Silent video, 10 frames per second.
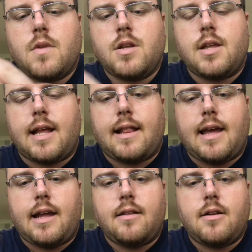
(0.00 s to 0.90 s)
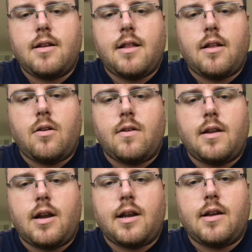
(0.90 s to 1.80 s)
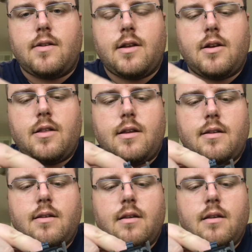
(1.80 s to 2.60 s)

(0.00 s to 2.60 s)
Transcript: Just like that. There's nothing that holds it on. It goes under the